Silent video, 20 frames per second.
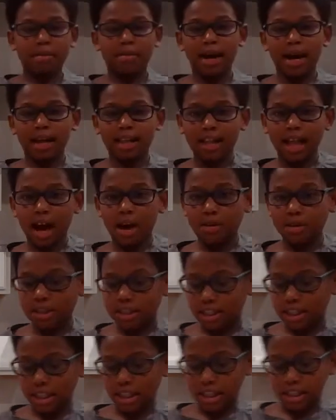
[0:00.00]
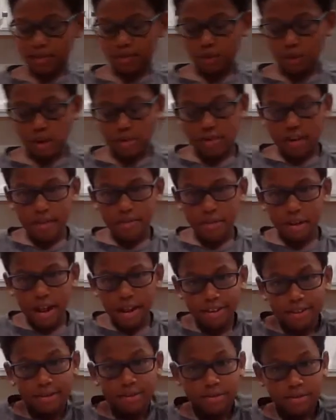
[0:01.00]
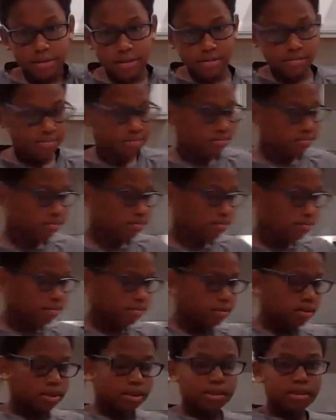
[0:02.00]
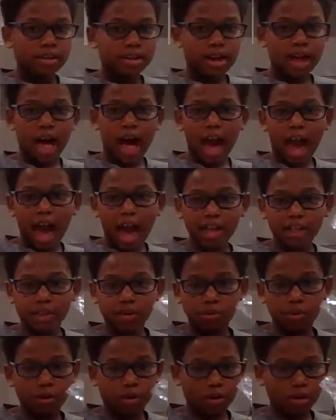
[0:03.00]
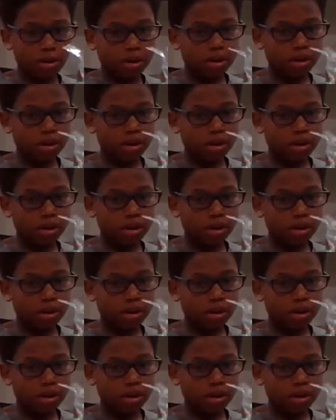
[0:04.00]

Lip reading: my allowance is $45. I had to work